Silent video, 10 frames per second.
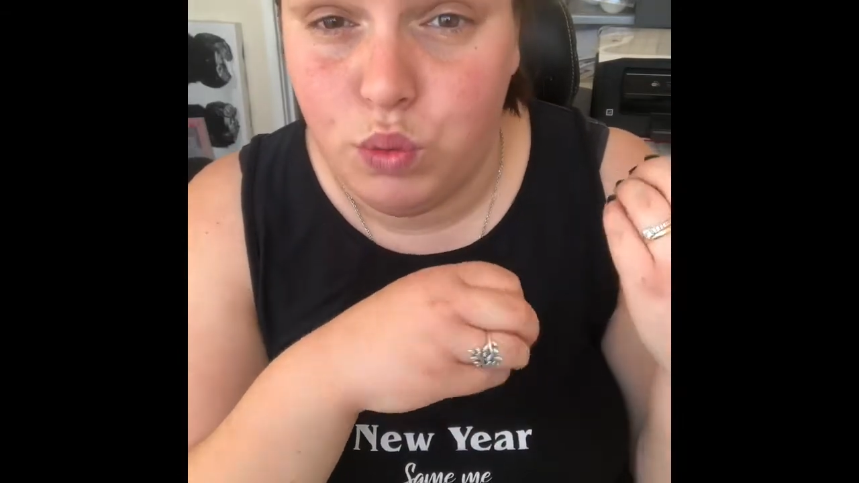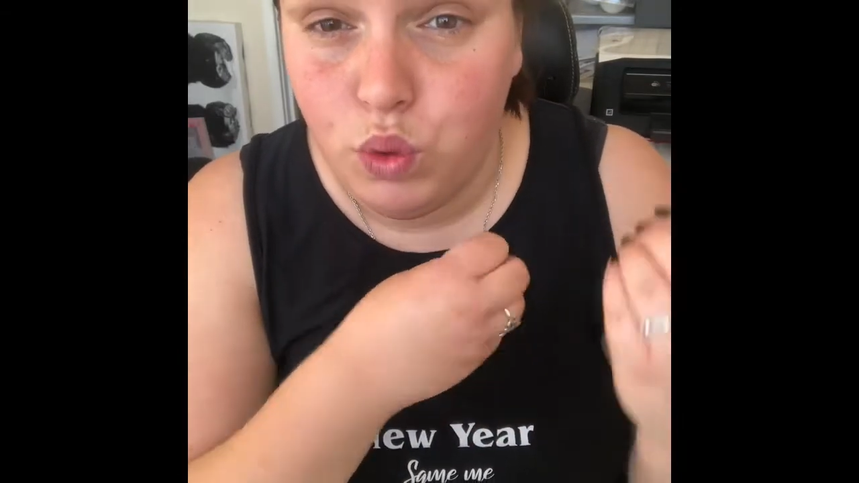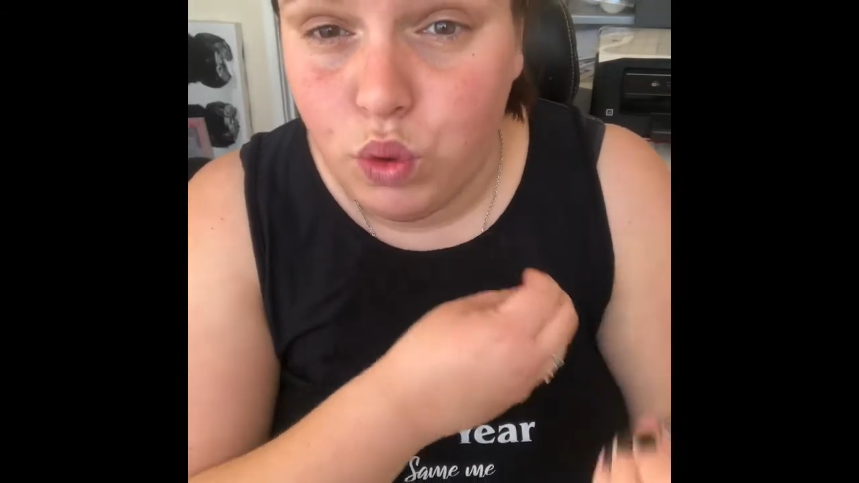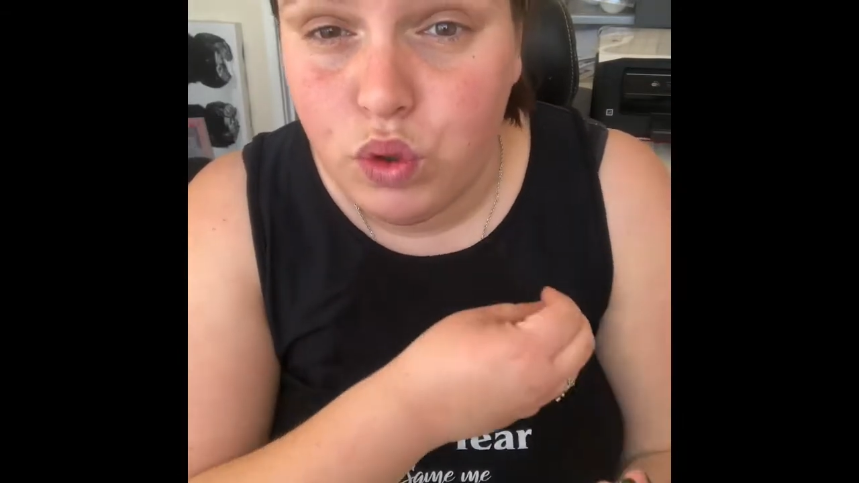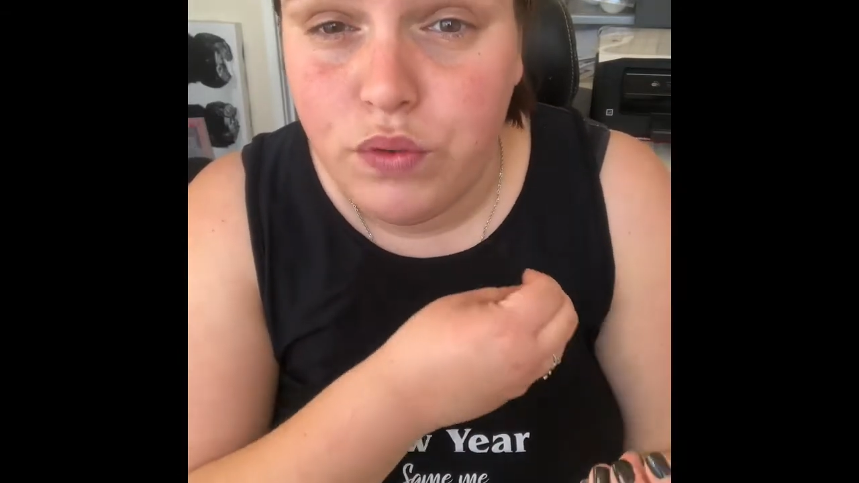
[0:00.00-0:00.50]

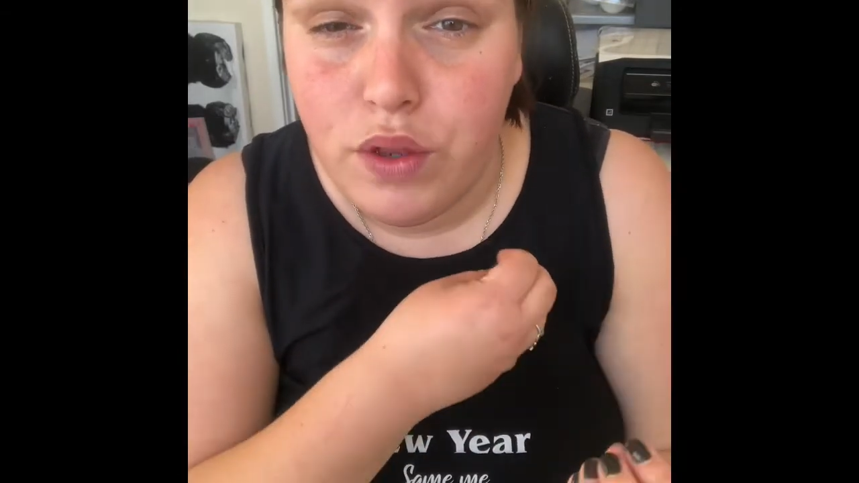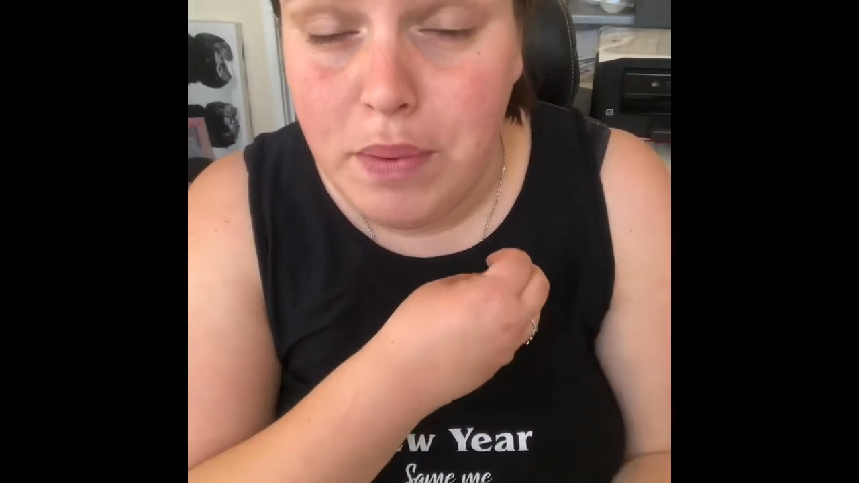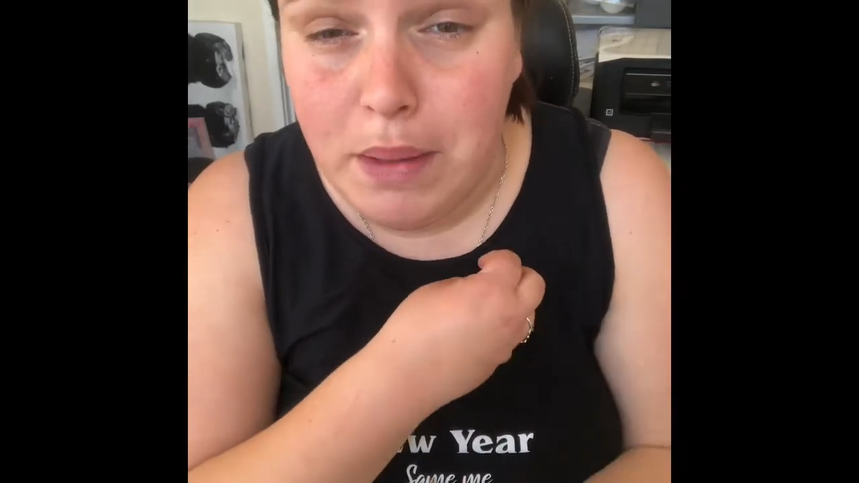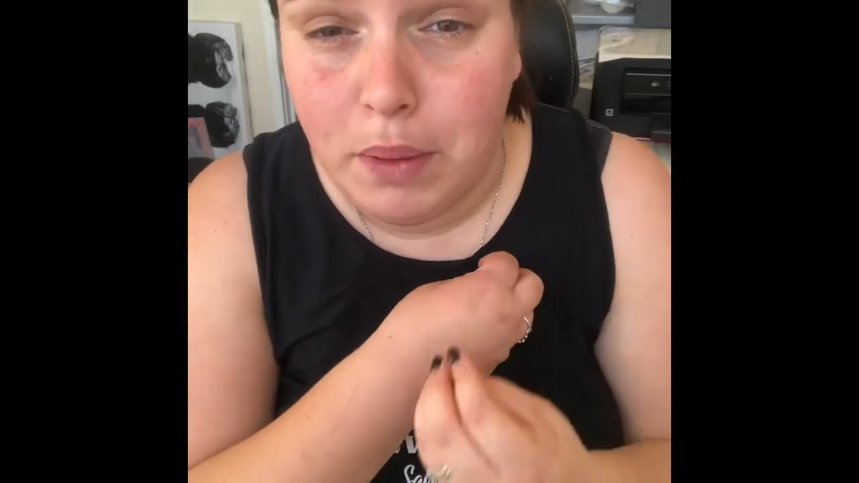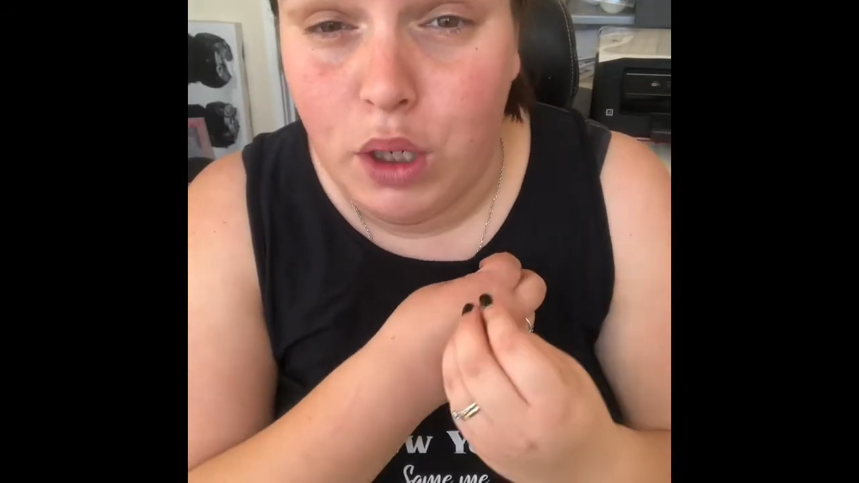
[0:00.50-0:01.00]
good for the
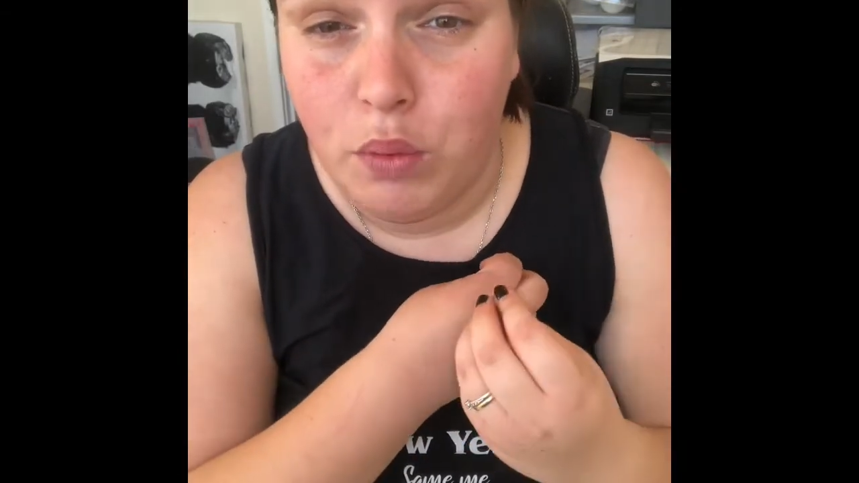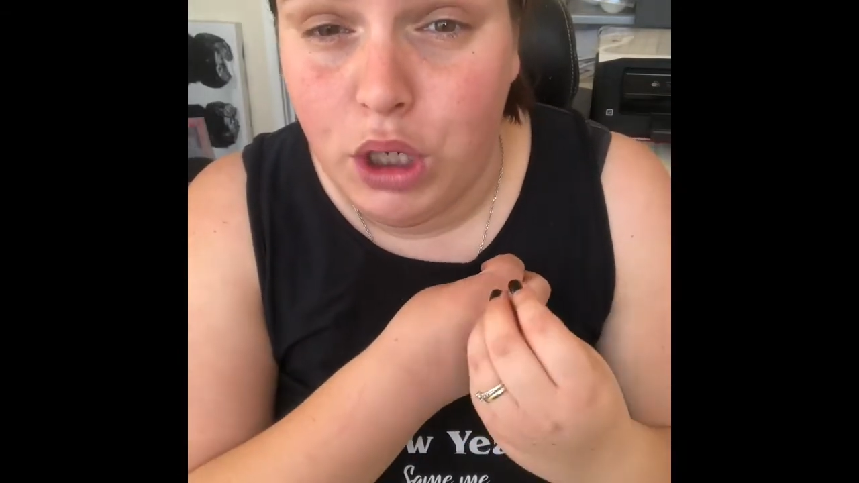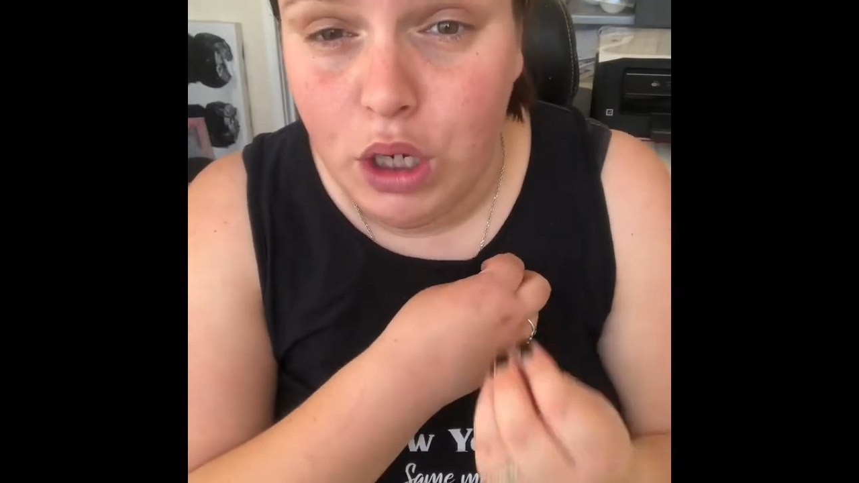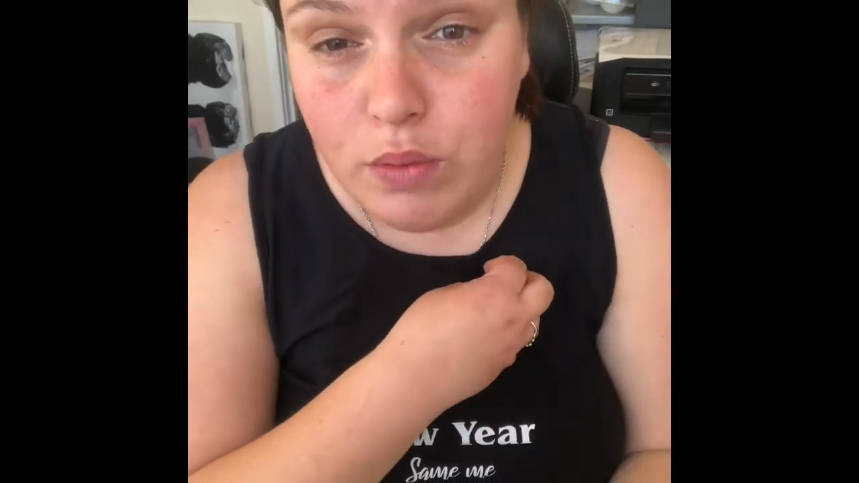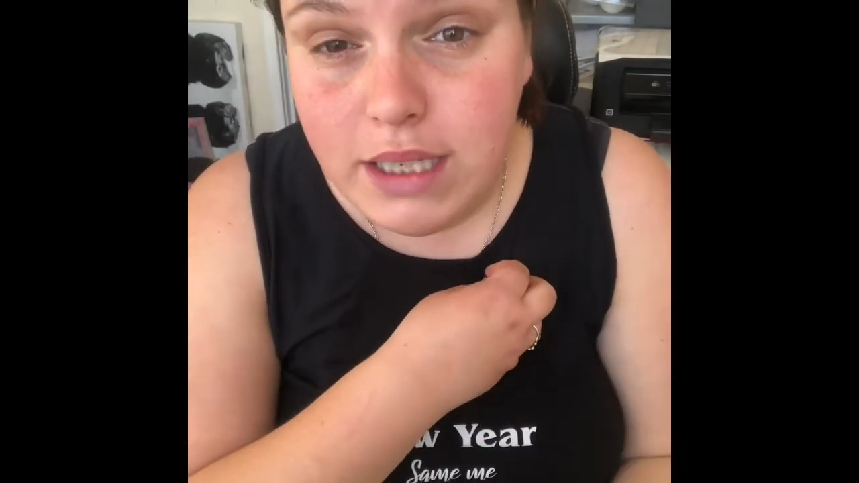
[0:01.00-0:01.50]
people who are
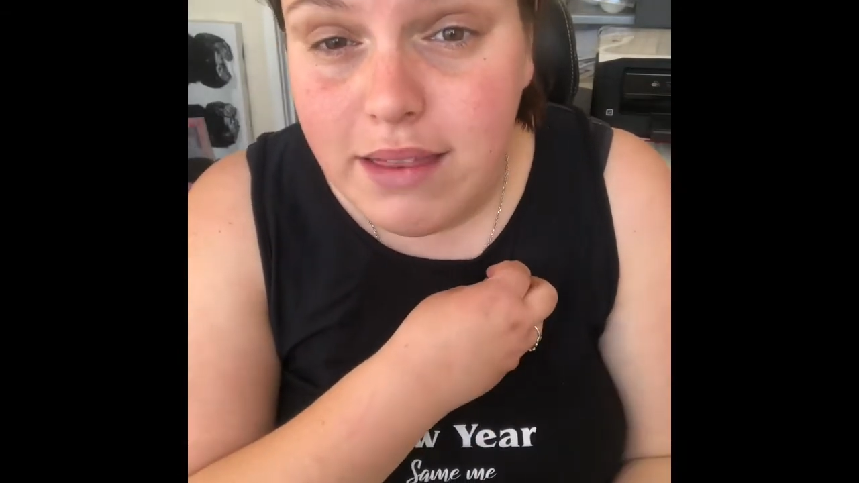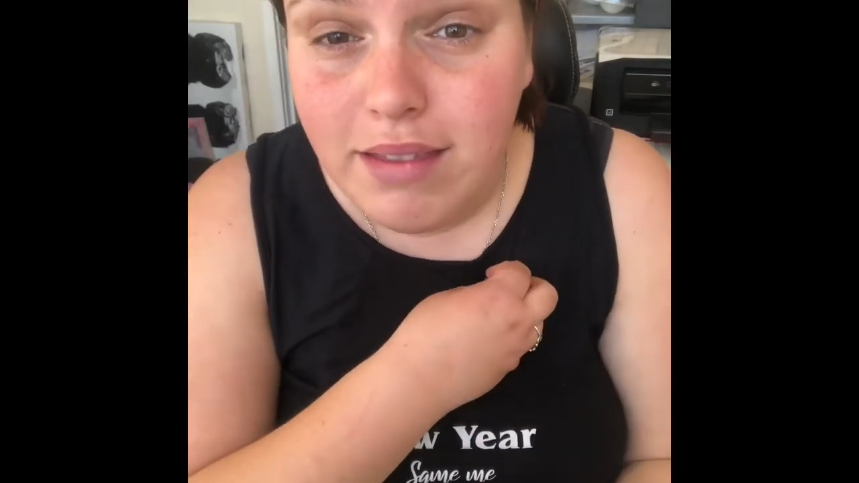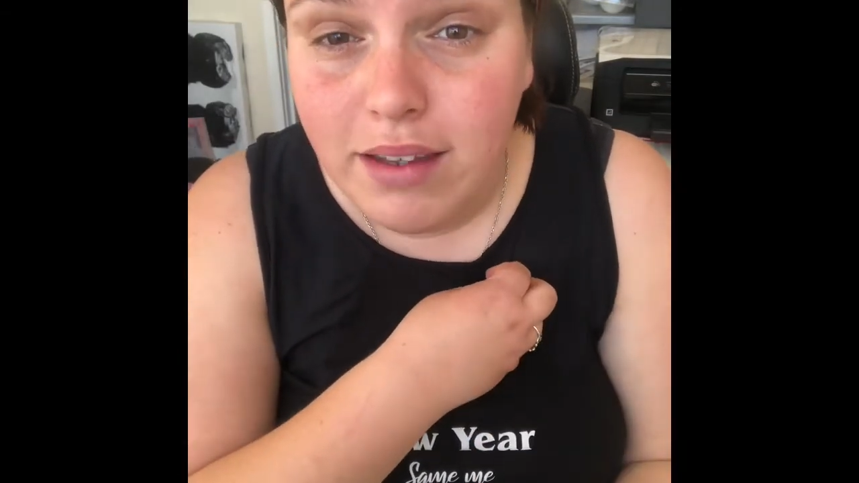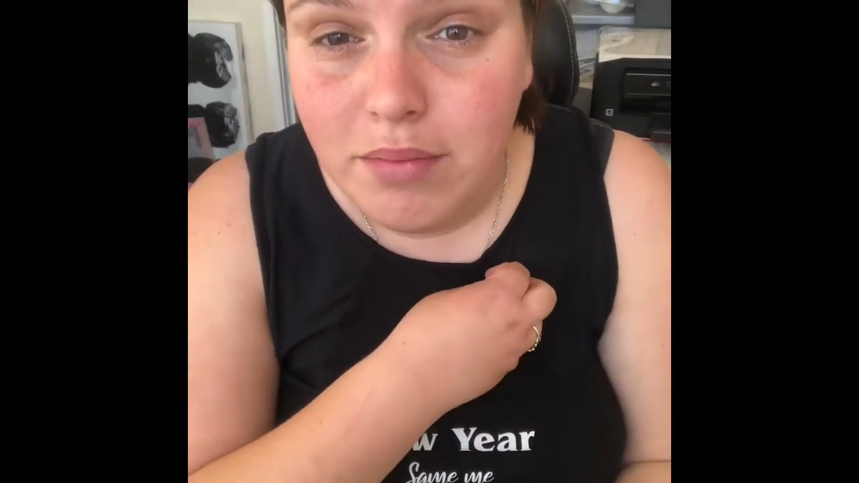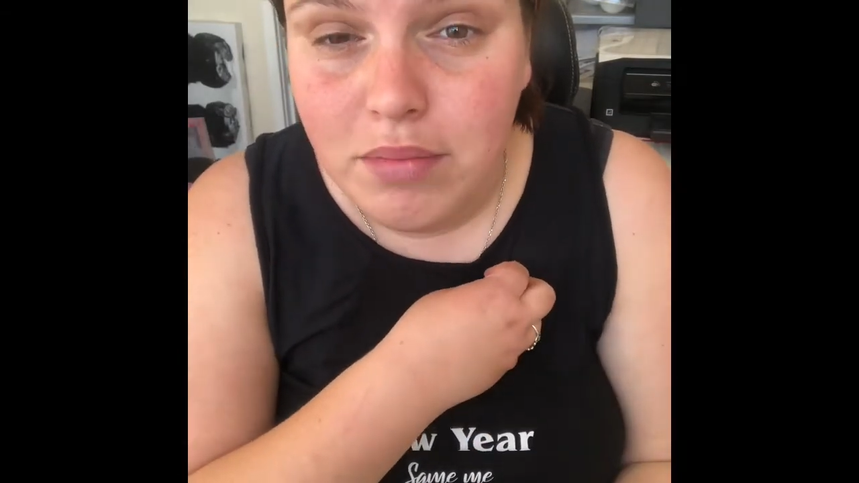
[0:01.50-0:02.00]
using
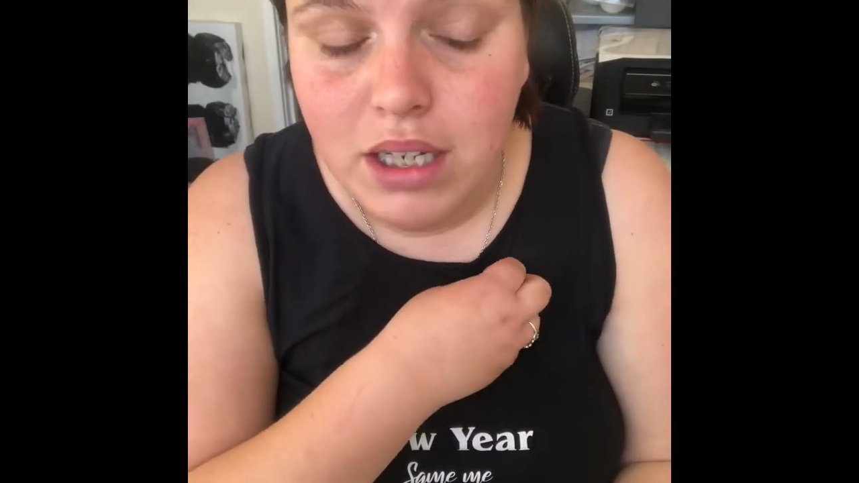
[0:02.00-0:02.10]
them.